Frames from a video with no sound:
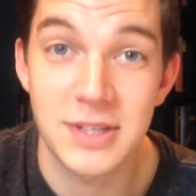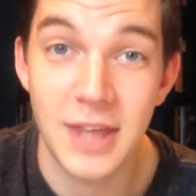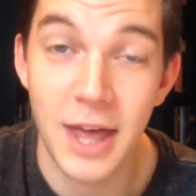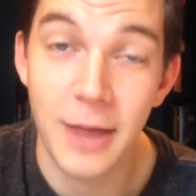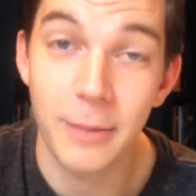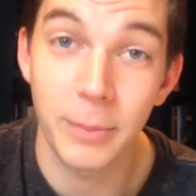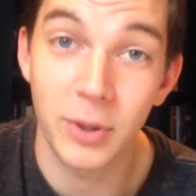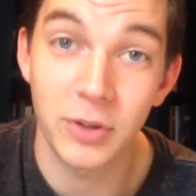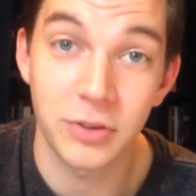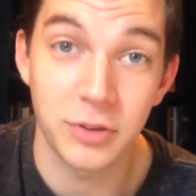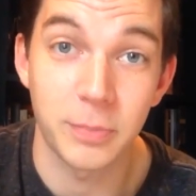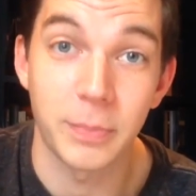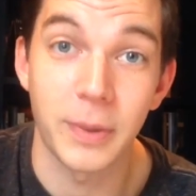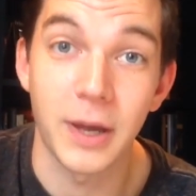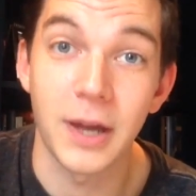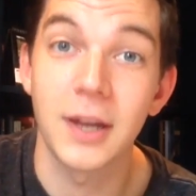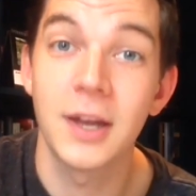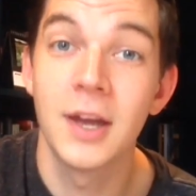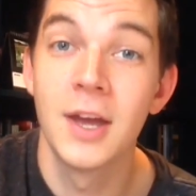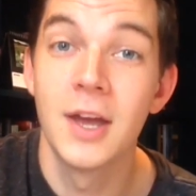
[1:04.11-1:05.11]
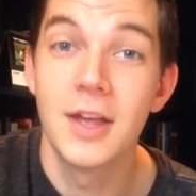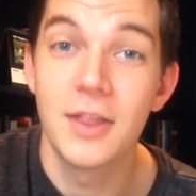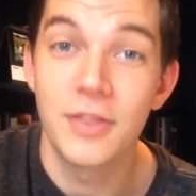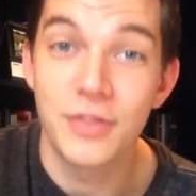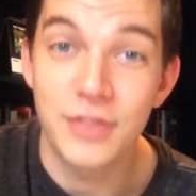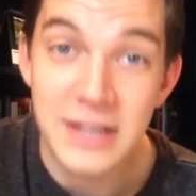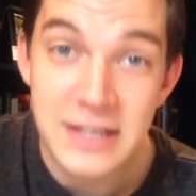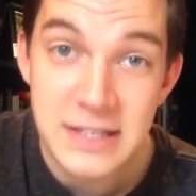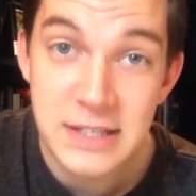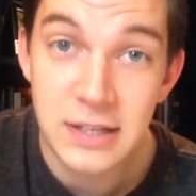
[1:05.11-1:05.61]
that bothered by.
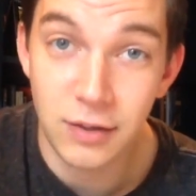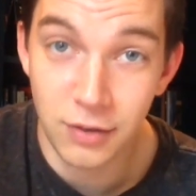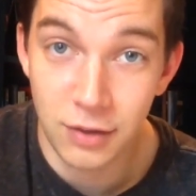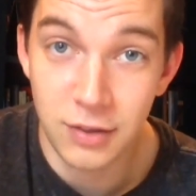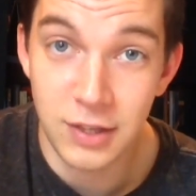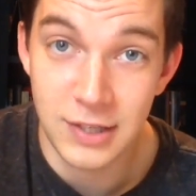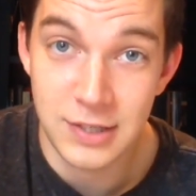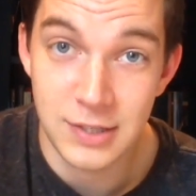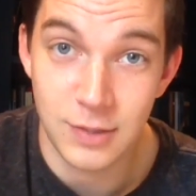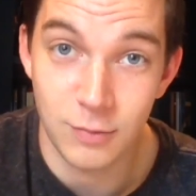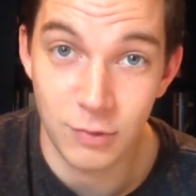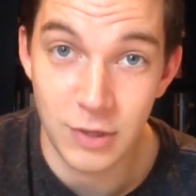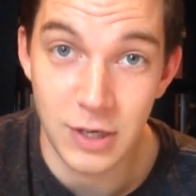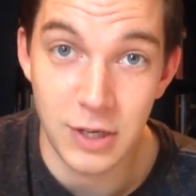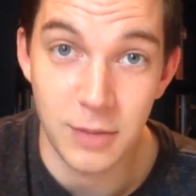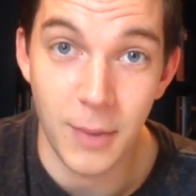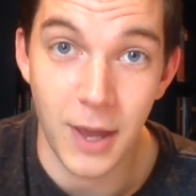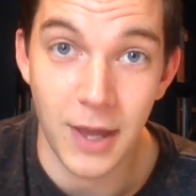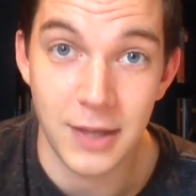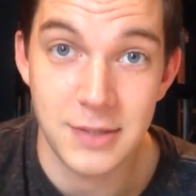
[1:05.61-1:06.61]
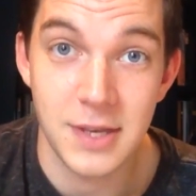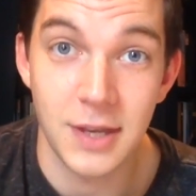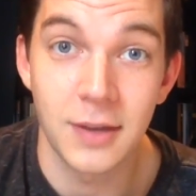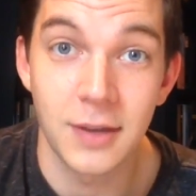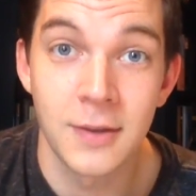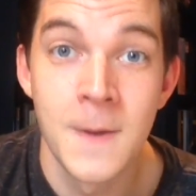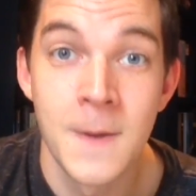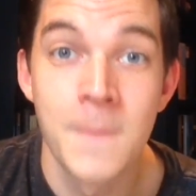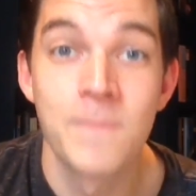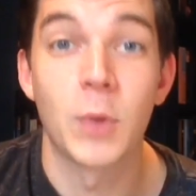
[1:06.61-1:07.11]
These are the things that really matter.
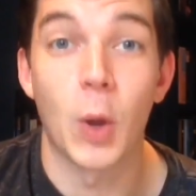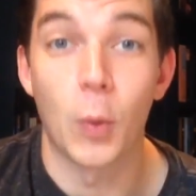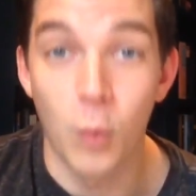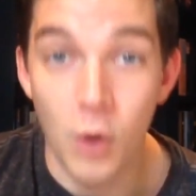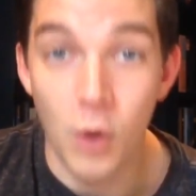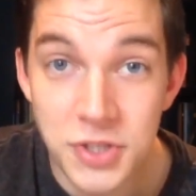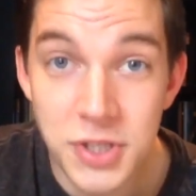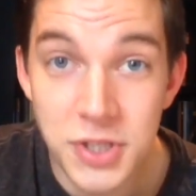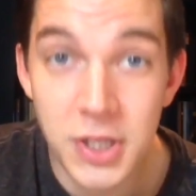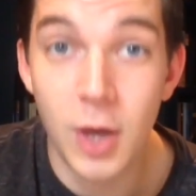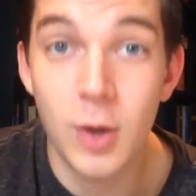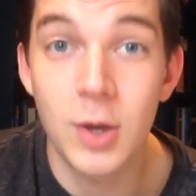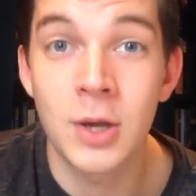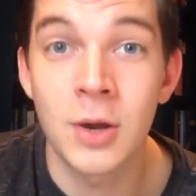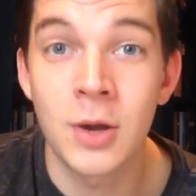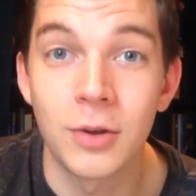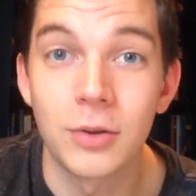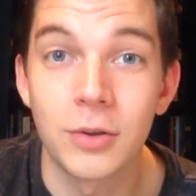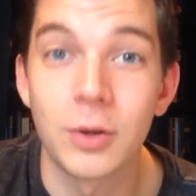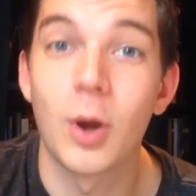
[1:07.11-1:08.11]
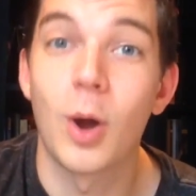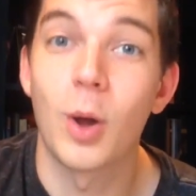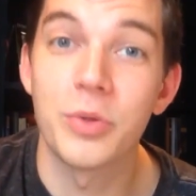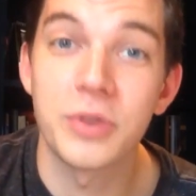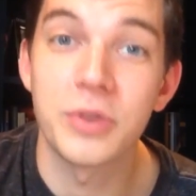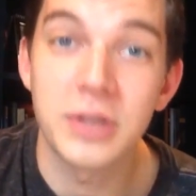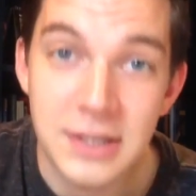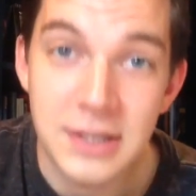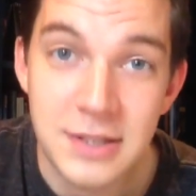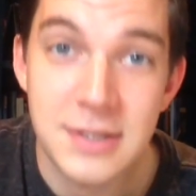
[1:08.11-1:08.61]
What's going on on
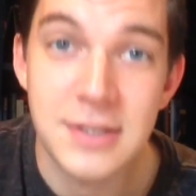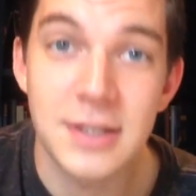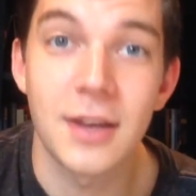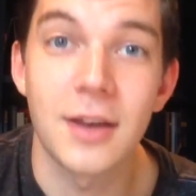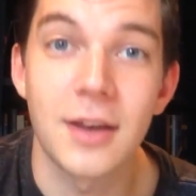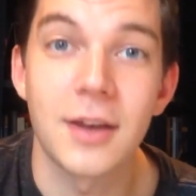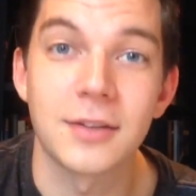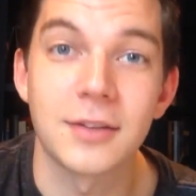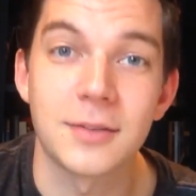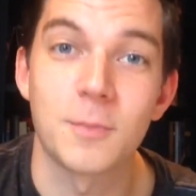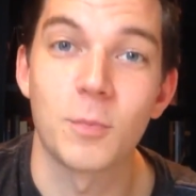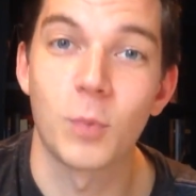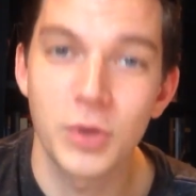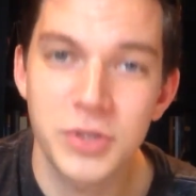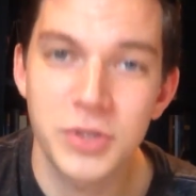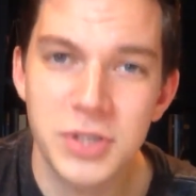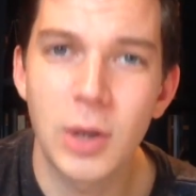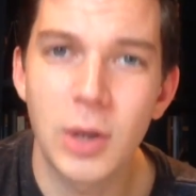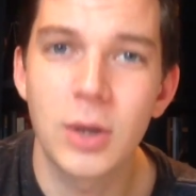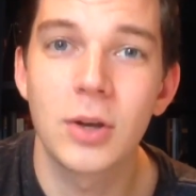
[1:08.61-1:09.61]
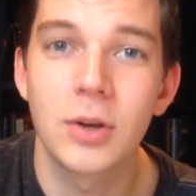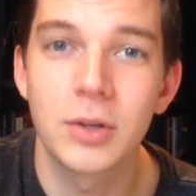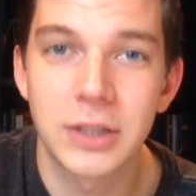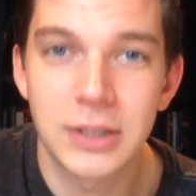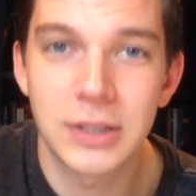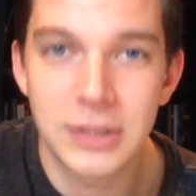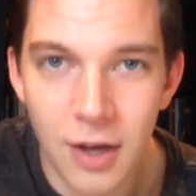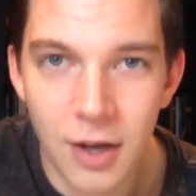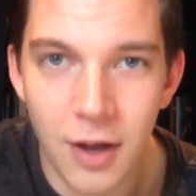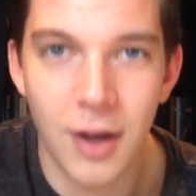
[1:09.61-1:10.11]
the inside? What's going on
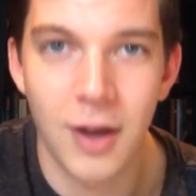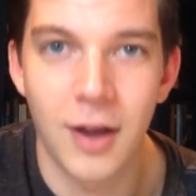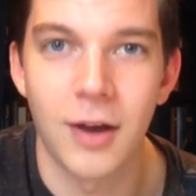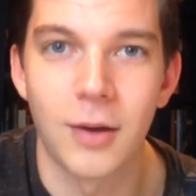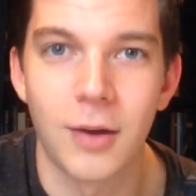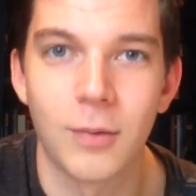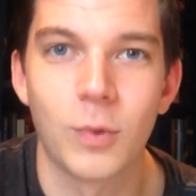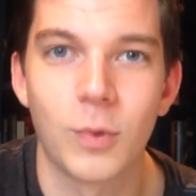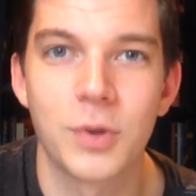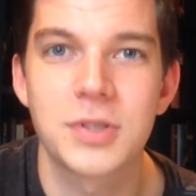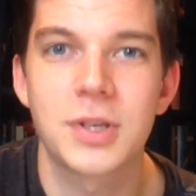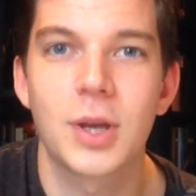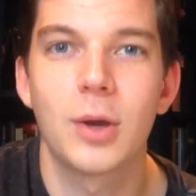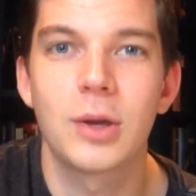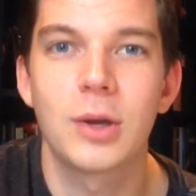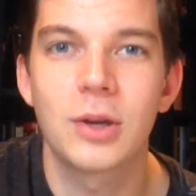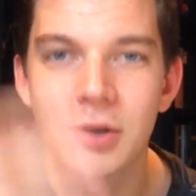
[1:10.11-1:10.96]
in your heart? What's going